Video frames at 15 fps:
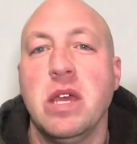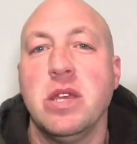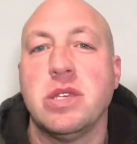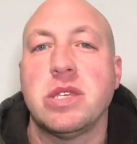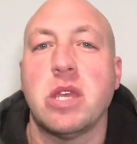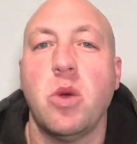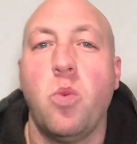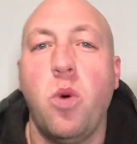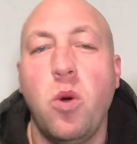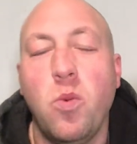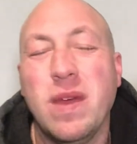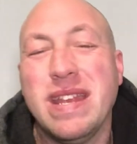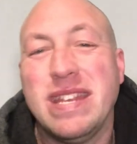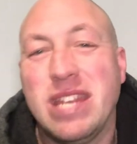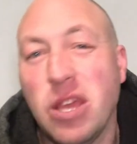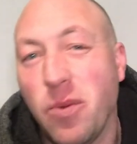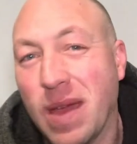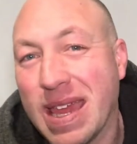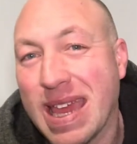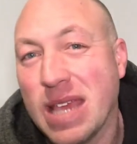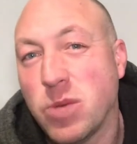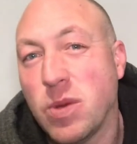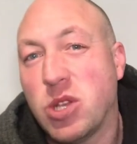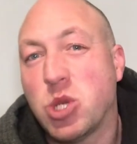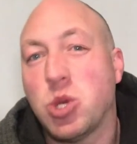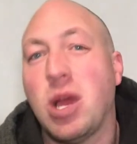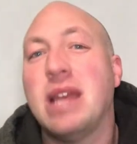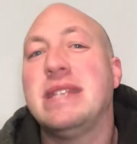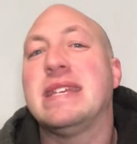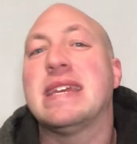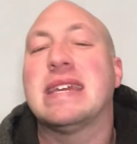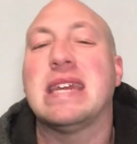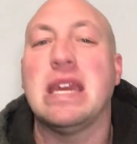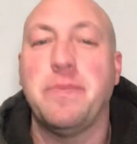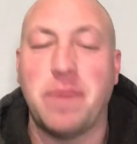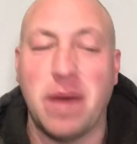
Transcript: So what we're doing is we're trying to keep